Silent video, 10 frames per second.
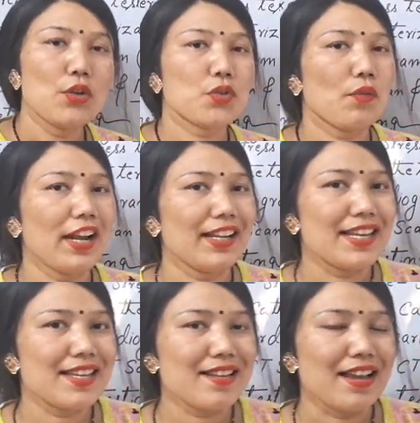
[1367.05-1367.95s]
So we are
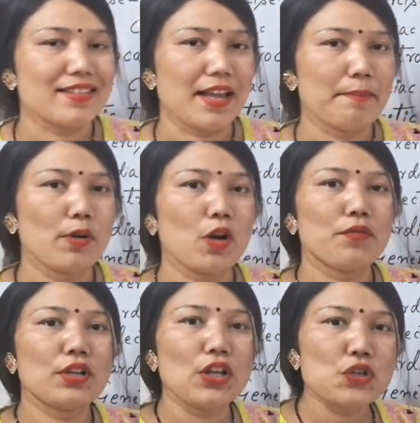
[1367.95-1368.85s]
taking a sample
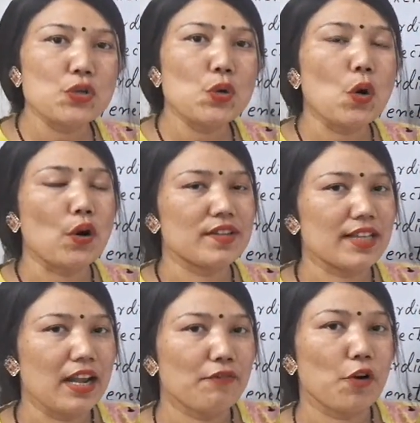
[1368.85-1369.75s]
of tissue or
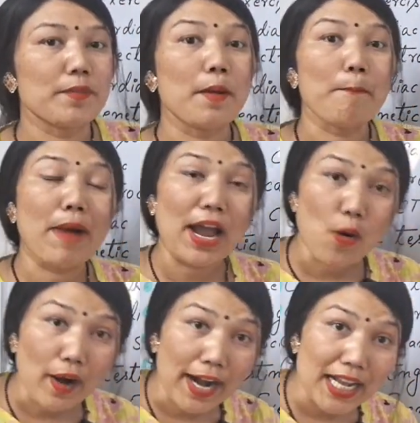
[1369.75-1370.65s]
cell from the
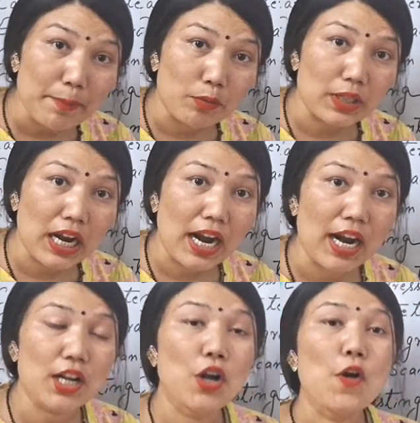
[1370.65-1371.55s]
myocardium of the
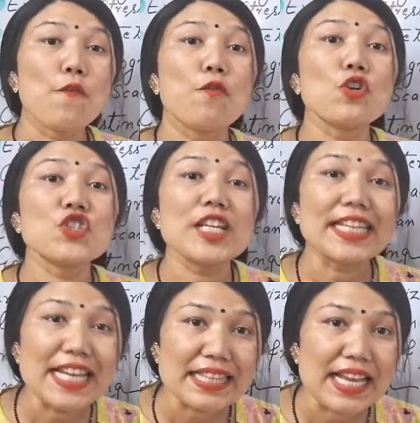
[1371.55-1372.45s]
heart for
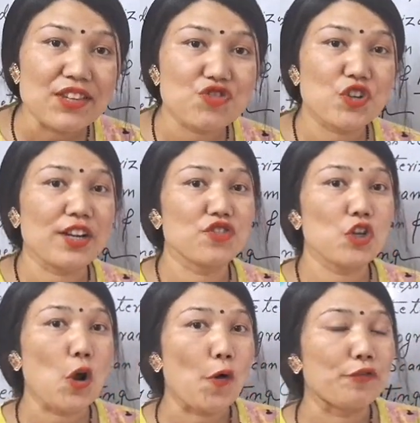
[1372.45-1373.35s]
checking the
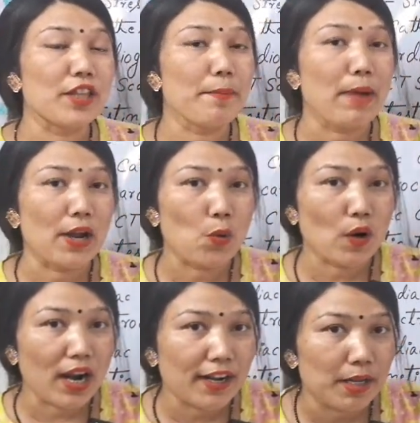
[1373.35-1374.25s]
structure of the
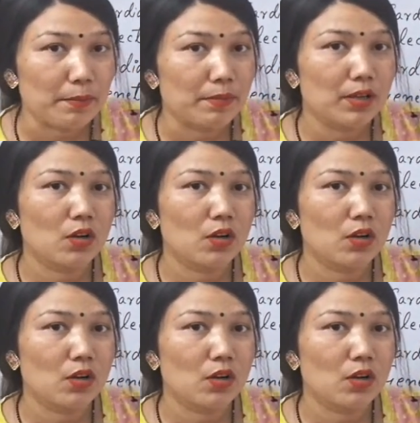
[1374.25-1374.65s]
myocardium.